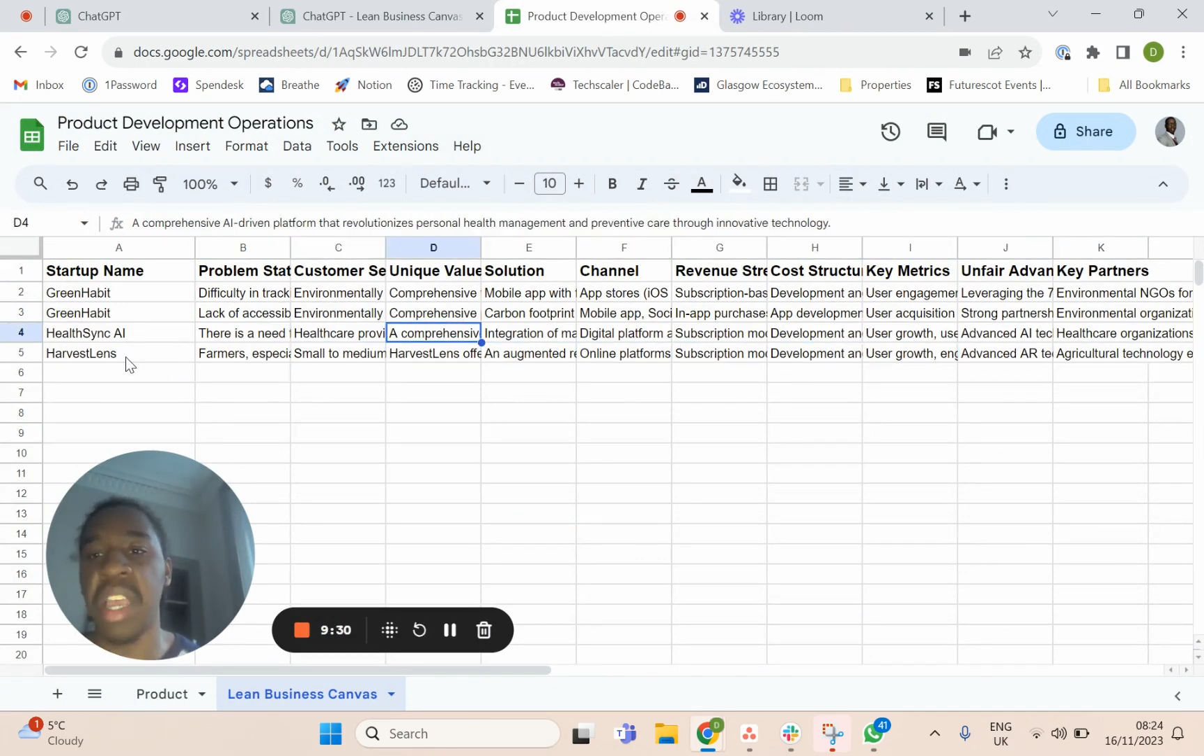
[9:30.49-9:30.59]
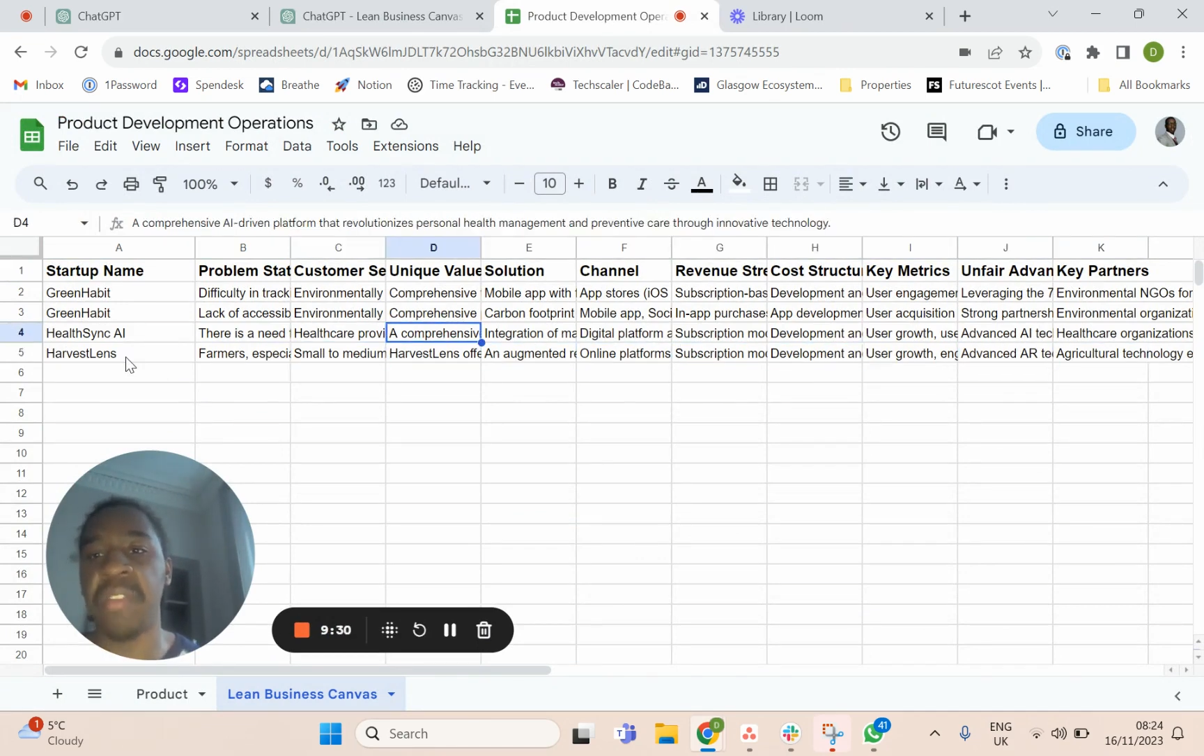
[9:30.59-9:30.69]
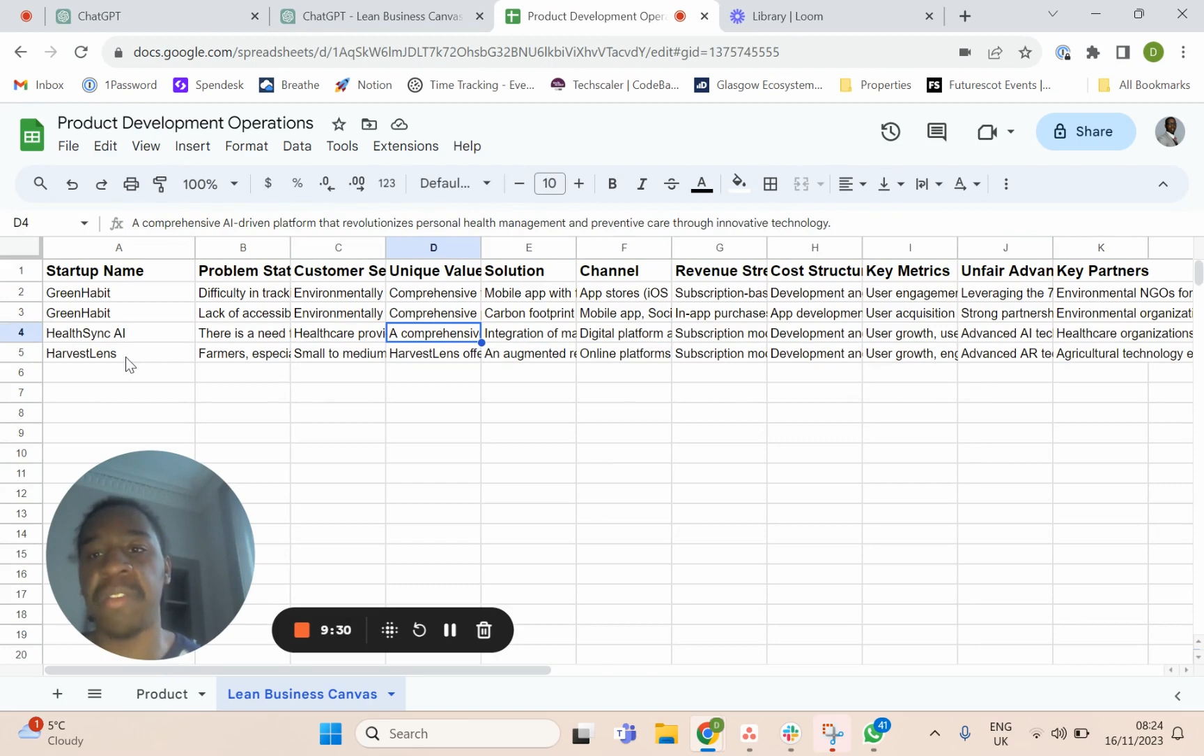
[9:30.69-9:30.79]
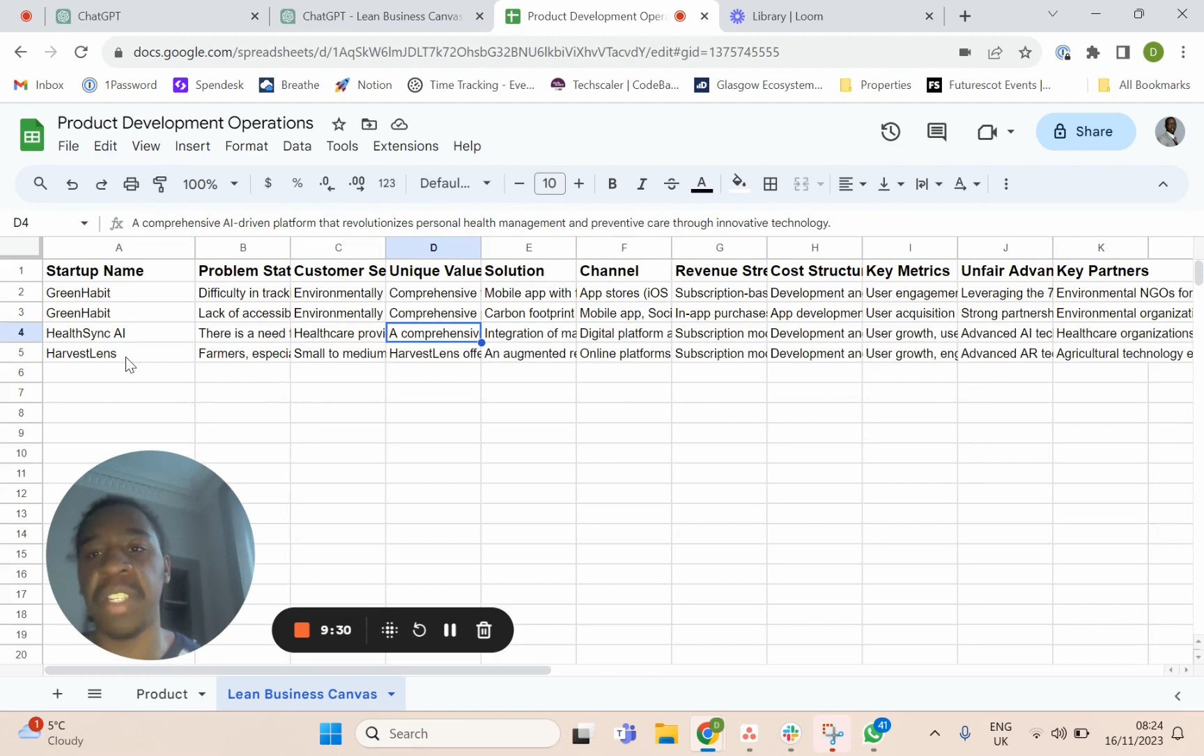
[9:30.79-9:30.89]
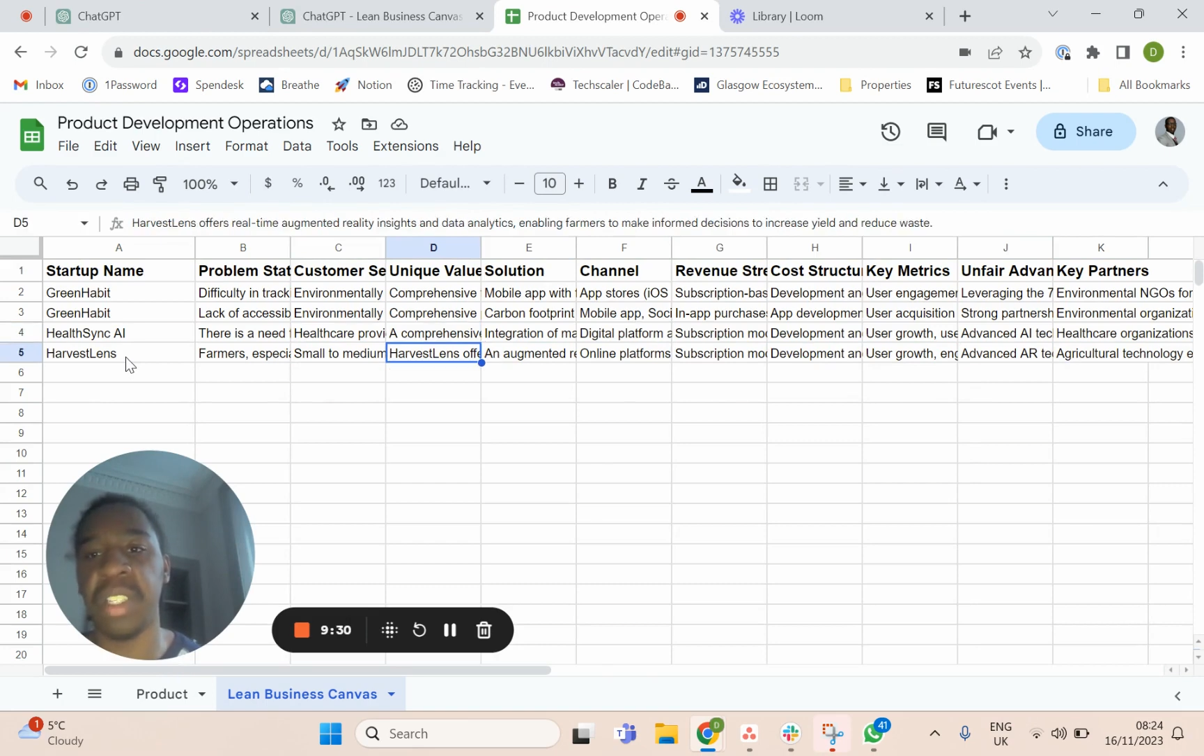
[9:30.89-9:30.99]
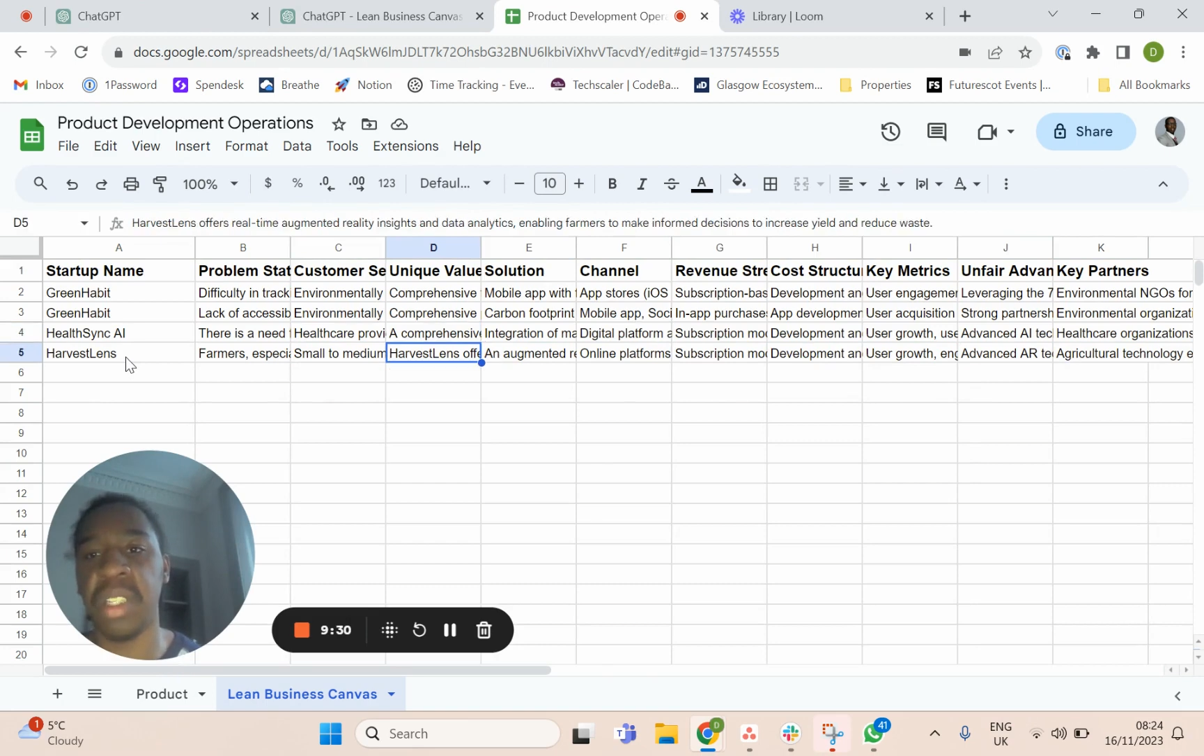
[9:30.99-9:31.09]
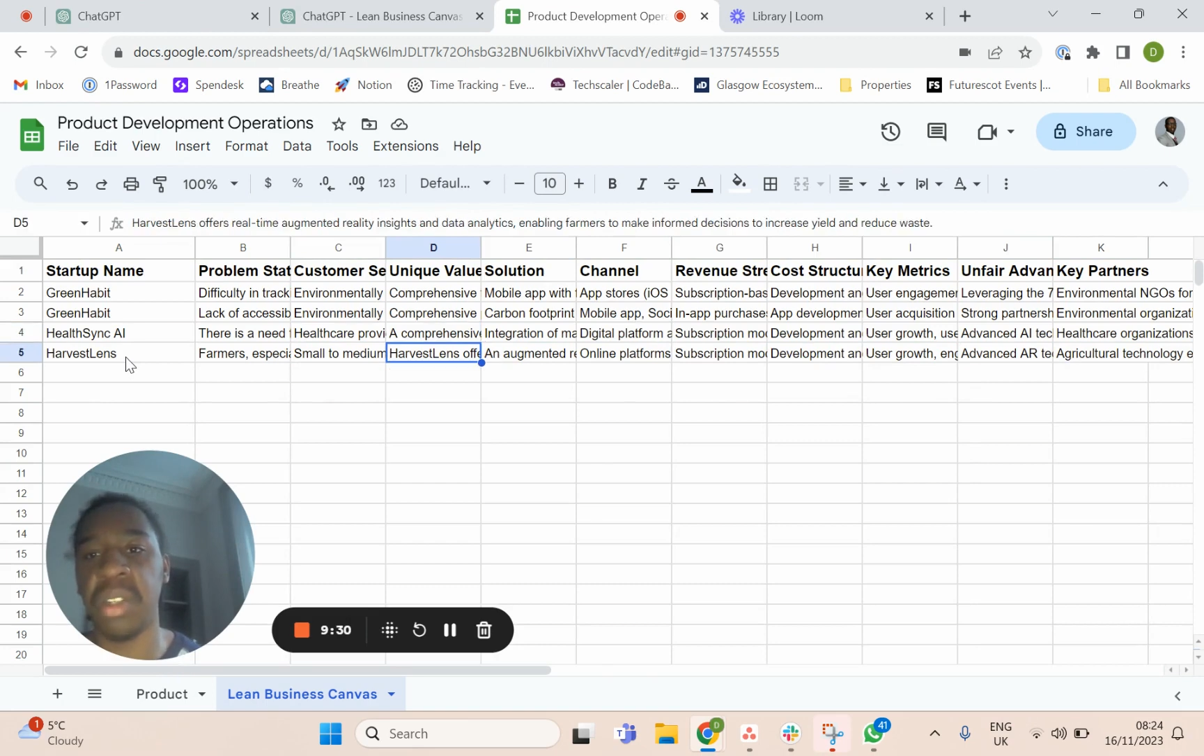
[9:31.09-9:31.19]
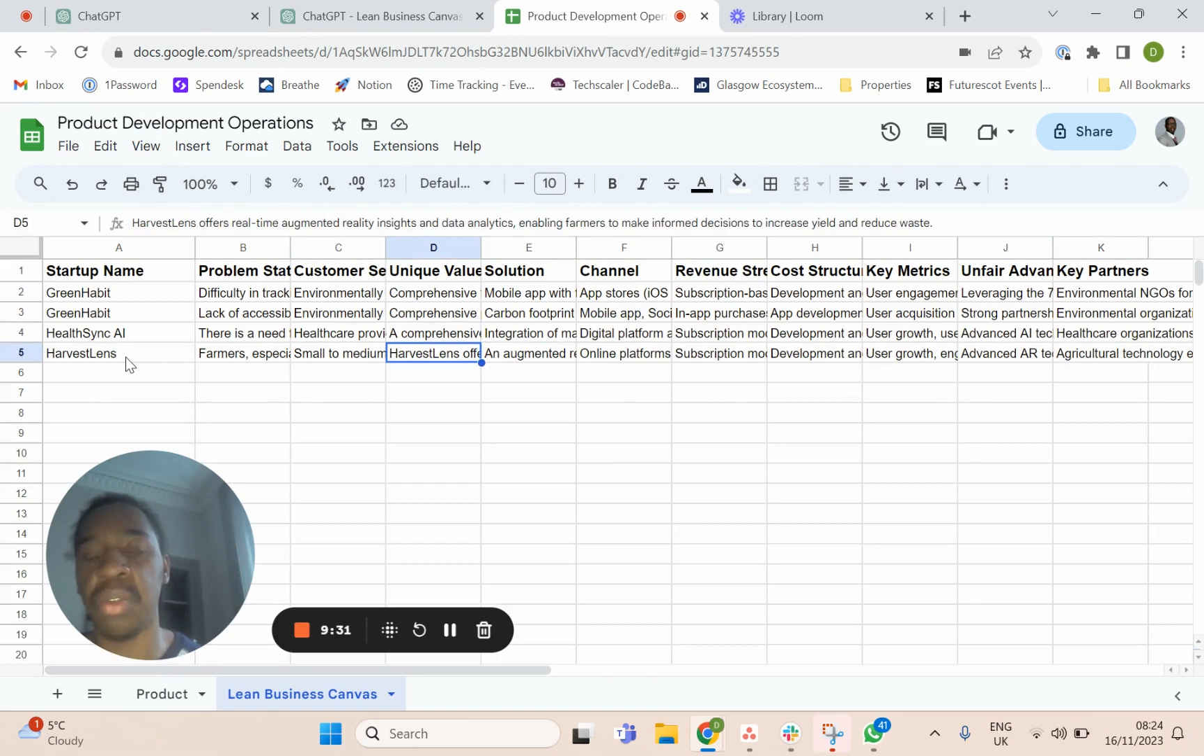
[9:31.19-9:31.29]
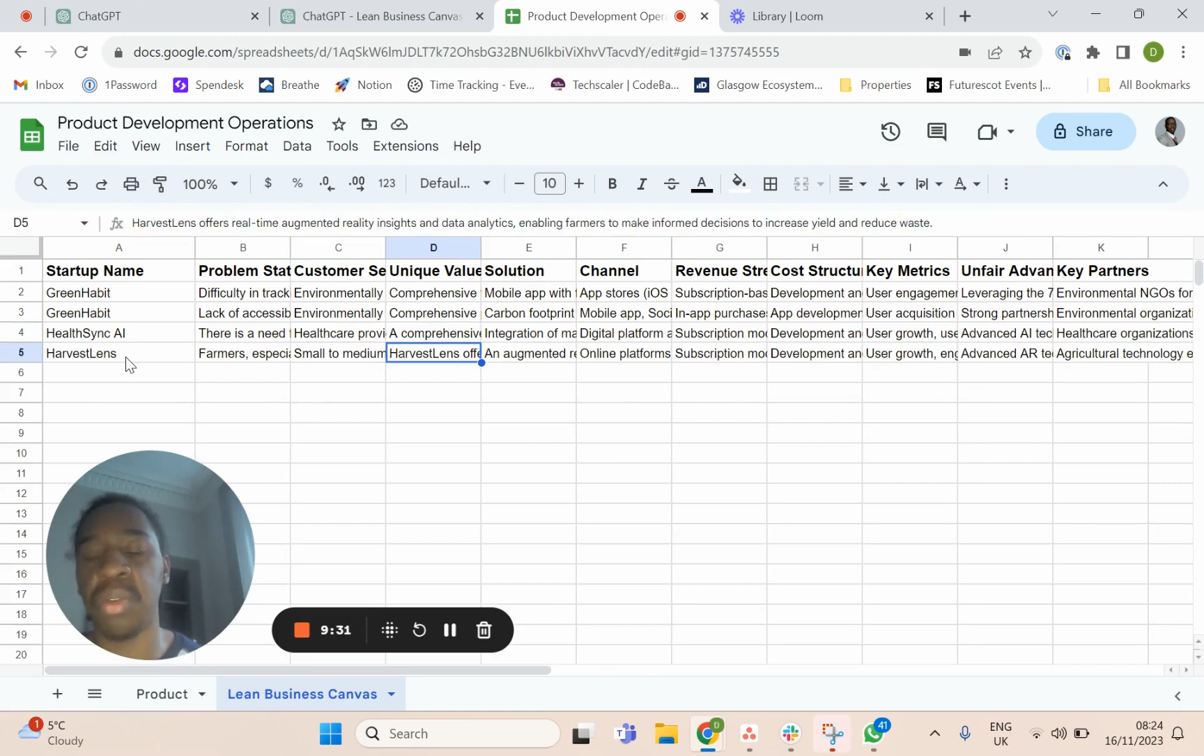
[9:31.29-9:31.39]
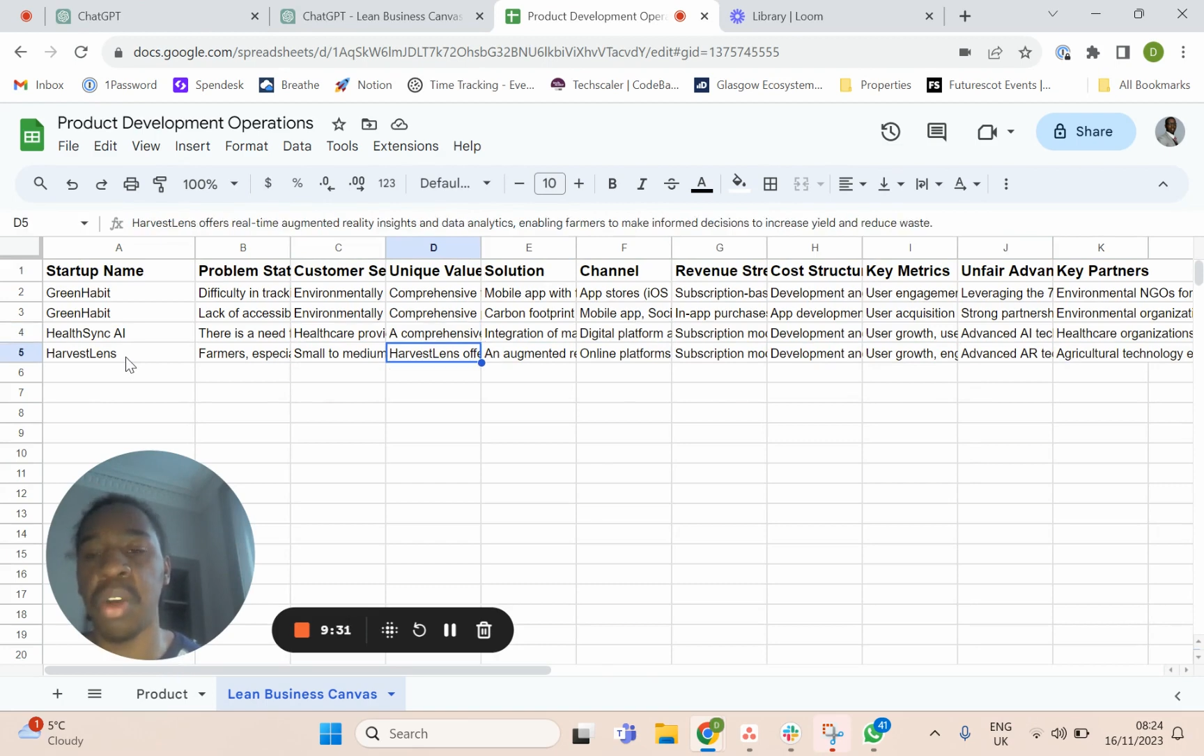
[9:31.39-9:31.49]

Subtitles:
every single